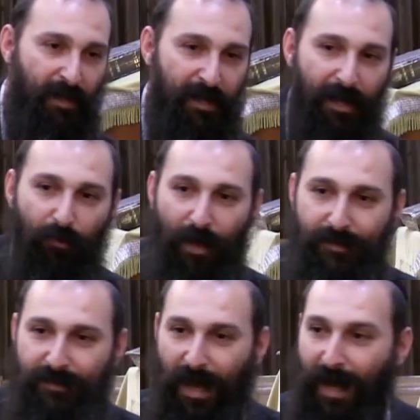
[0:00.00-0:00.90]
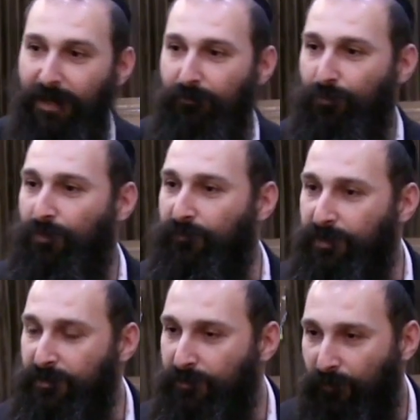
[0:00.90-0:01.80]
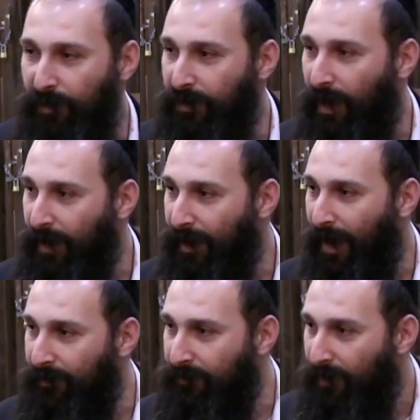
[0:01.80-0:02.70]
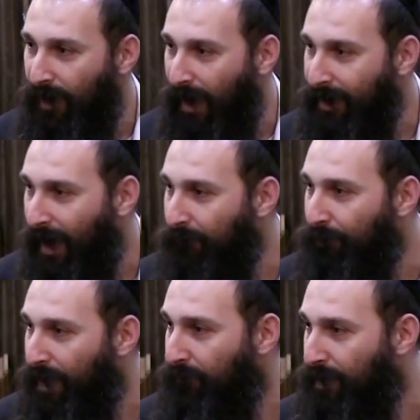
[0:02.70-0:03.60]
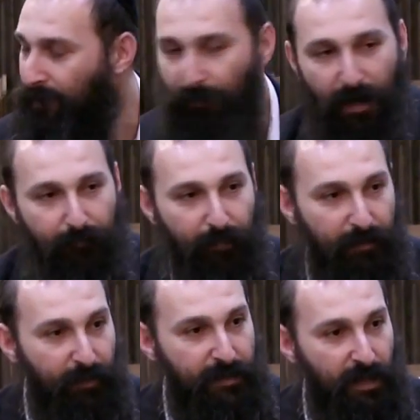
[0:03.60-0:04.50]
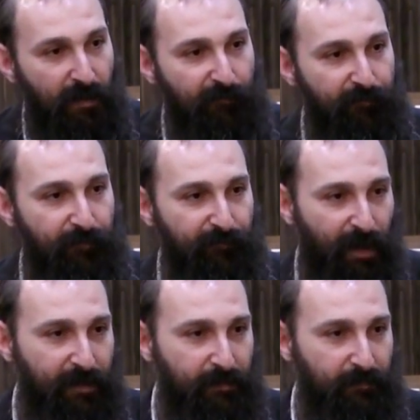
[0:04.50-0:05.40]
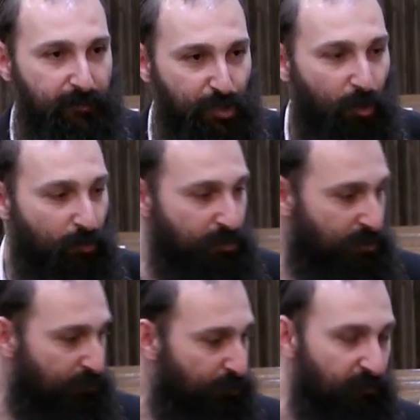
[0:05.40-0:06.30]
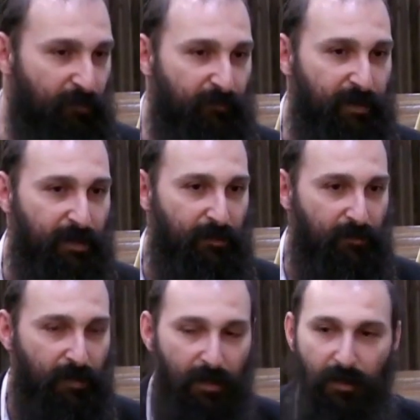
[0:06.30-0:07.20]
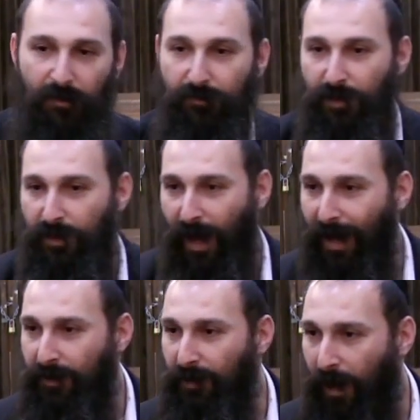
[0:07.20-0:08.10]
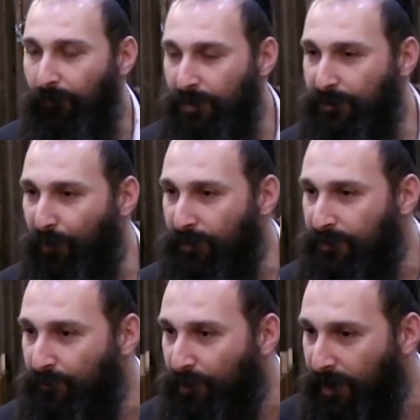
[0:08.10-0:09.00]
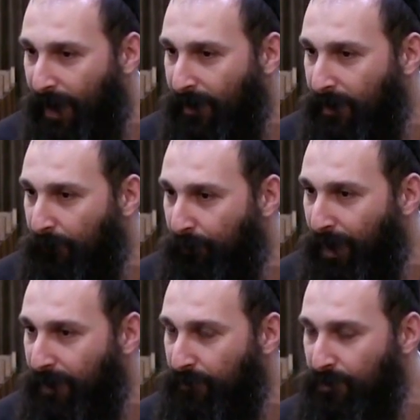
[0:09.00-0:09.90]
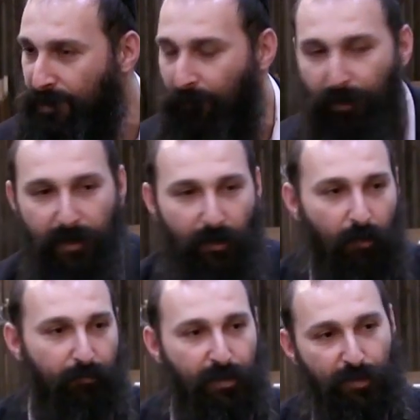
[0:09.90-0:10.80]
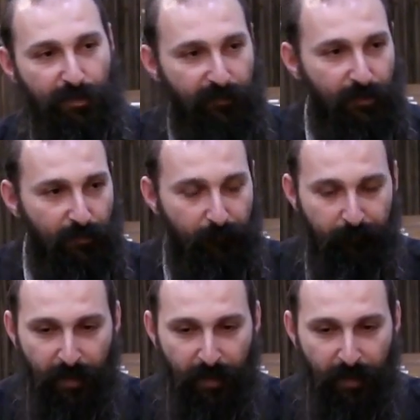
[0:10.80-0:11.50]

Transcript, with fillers: Now, once I move it, nobody, I can't, I can't blame anyone but myself. If I did, chose to move over here, then I, I'm responsible. I can't complain to somebody, oh, because of you.